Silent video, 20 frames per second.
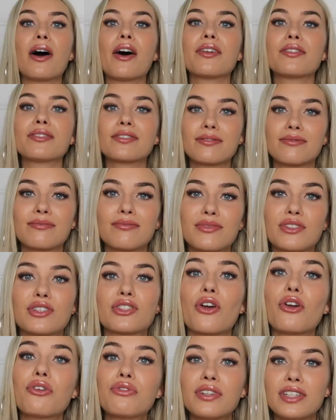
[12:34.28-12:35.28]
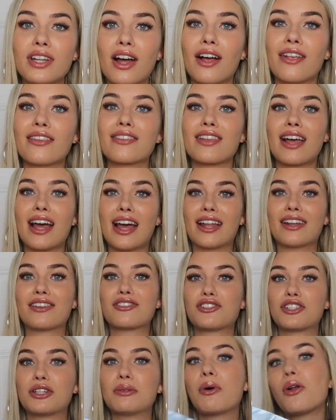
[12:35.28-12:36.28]
but Sophie does
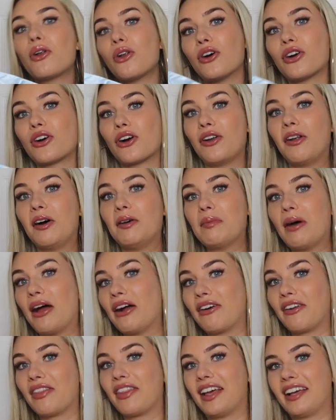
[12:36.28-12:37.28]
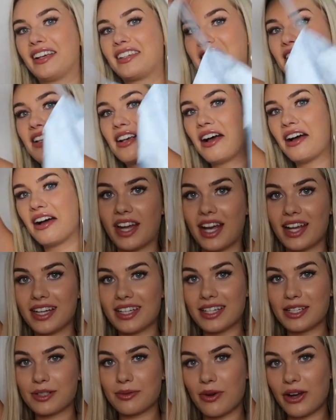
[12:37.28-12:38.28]
and she will look a lot better in this. That
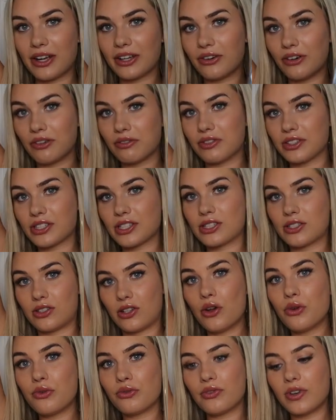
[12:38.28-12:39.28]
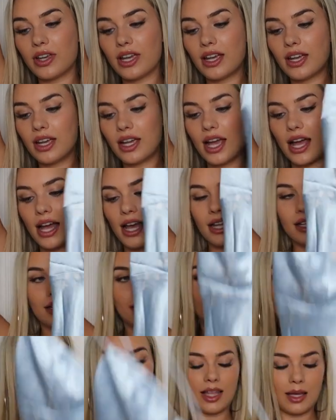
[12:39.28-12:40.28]
is what I got for Sophie,
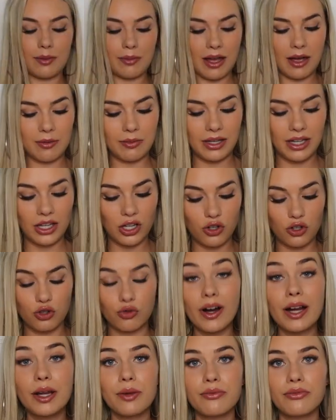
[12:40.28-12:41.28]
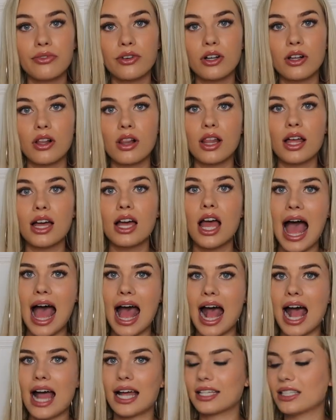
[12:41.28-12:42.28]
and they better be grateful
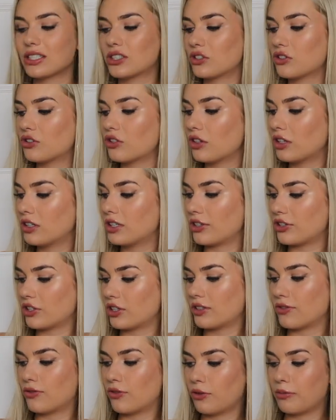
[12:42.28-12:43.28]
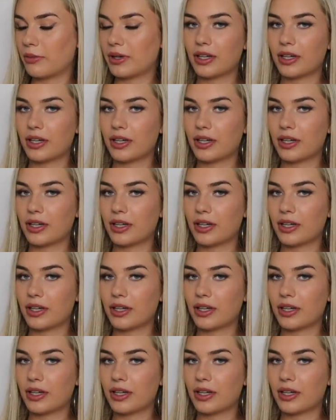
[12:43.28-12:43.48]
and do the dishes for